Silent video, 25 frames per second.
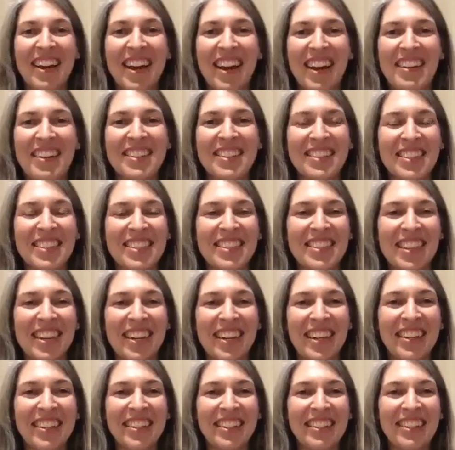This is
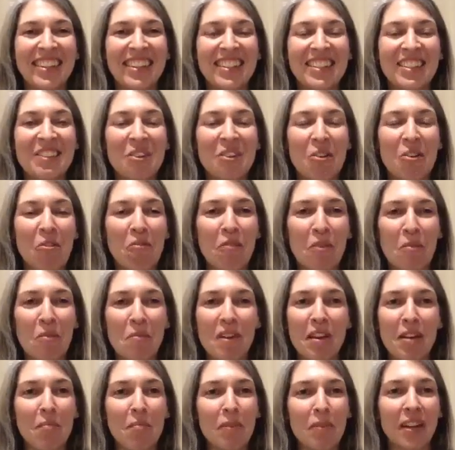it's new for
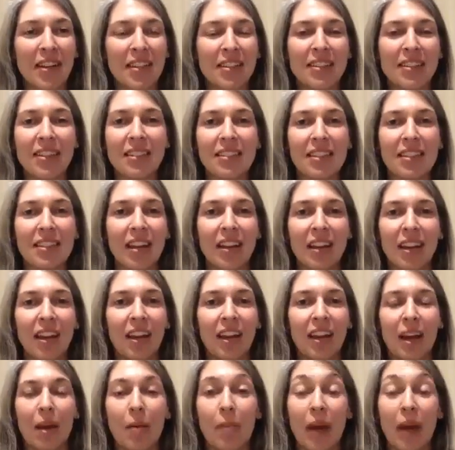me, but it's exciting,
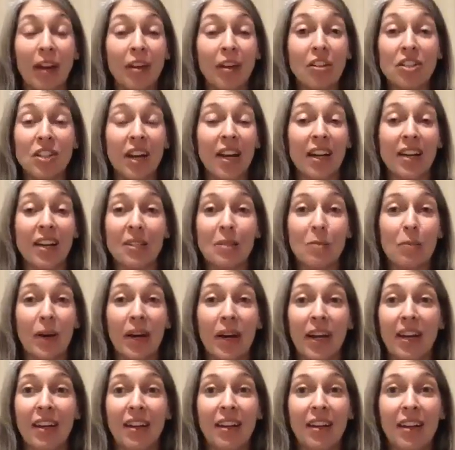and I'm energized
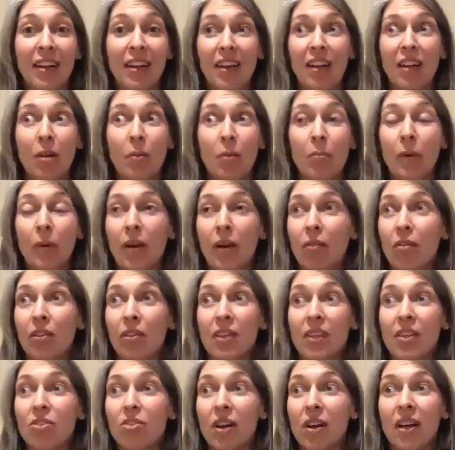by
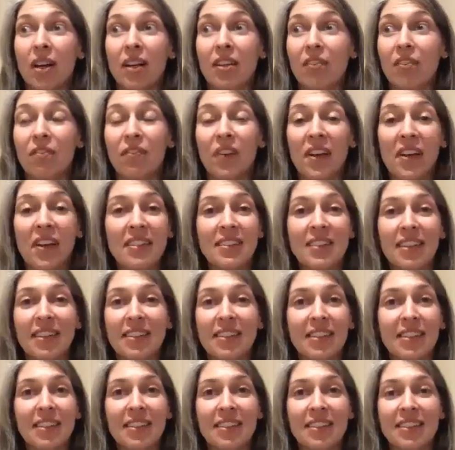really trying to fix this,
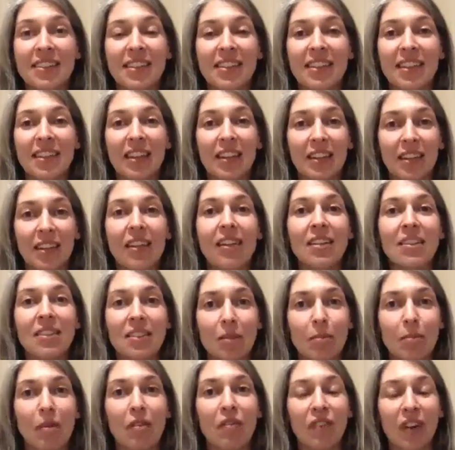because it needs to
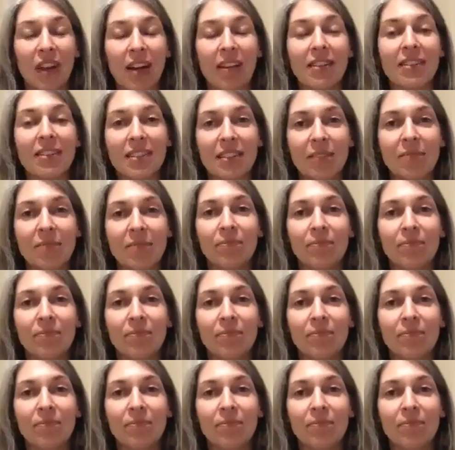be fixed.